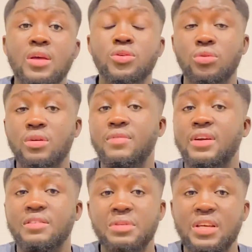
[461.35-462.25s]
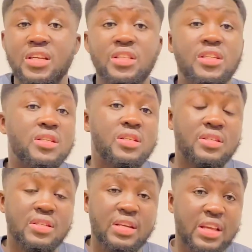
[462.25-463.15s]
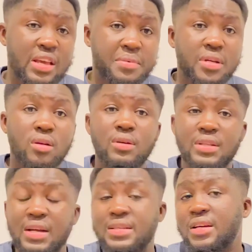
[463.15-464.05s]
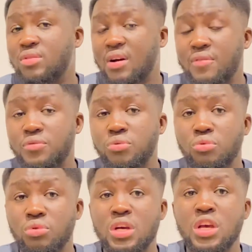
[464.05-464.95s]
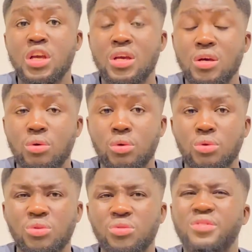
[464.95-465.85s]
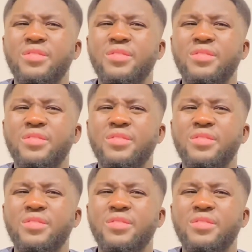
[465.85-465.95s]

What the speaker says: So if there's been any changes in the names and all that, then you have to include those.